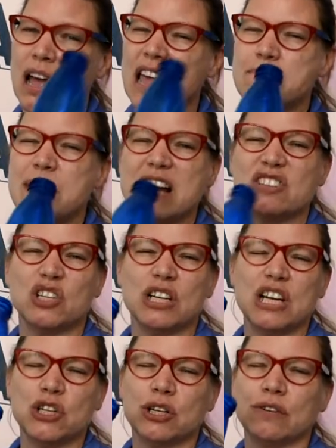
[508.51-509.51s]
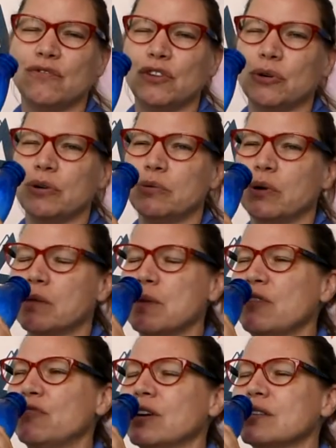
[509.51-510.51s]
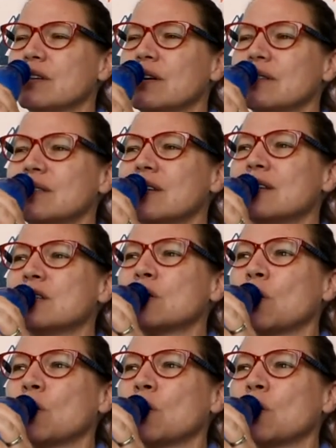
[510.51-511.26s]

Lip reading: Imagination fluid, one of my friends calls this.